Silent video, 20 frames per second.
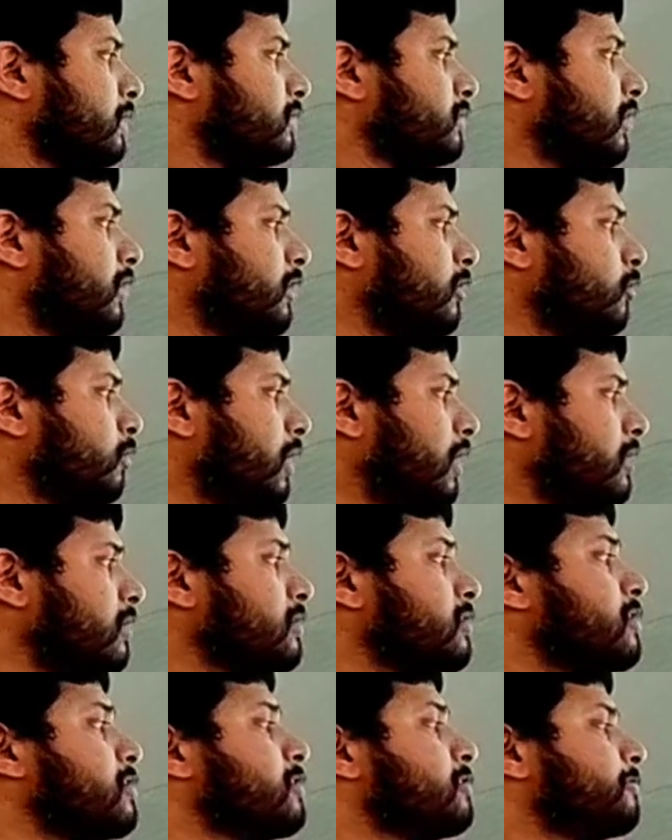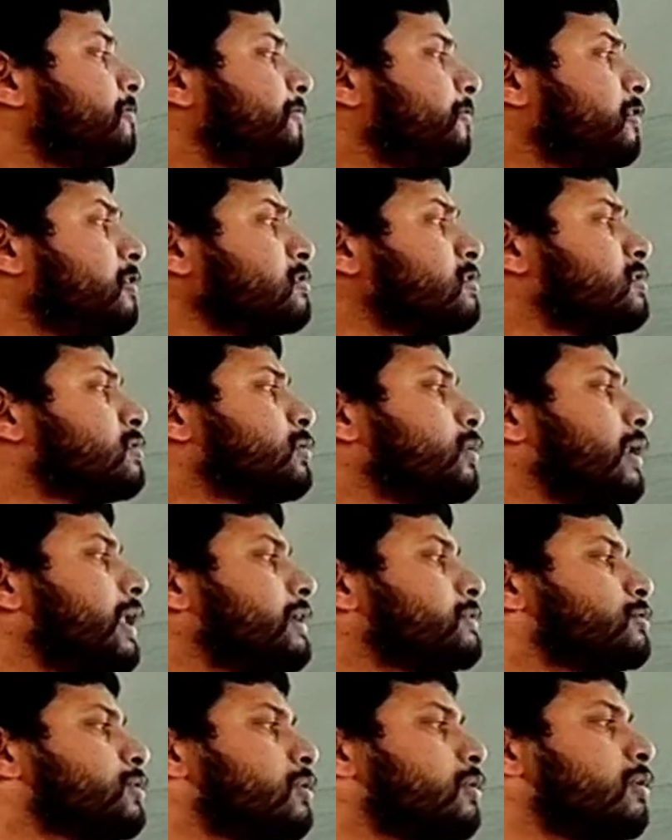Third one, first
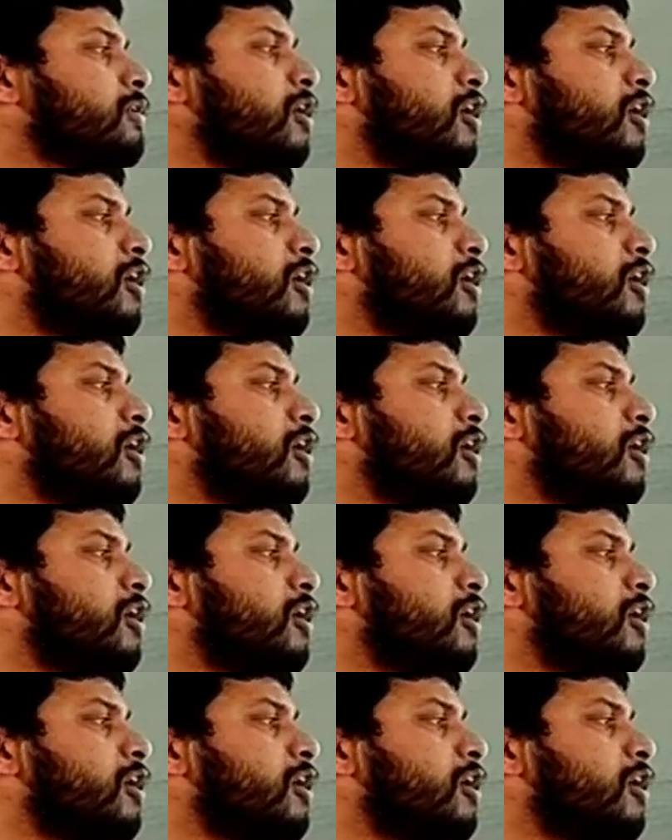letter